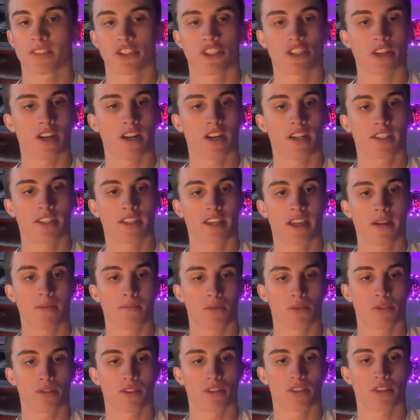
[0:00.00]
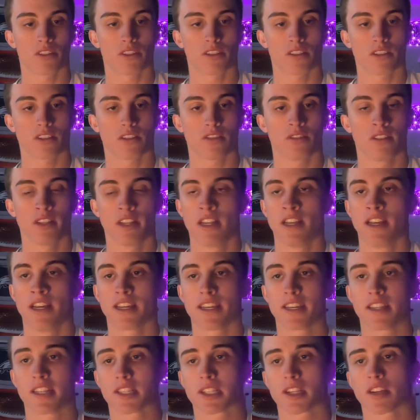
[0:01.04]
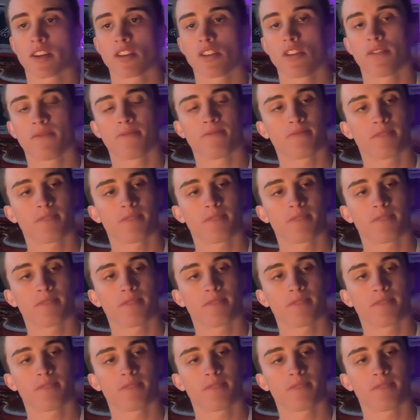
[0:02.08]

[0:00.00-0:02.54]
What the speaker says: Jihaad Campbell talk. So yeah, that's gonna do it.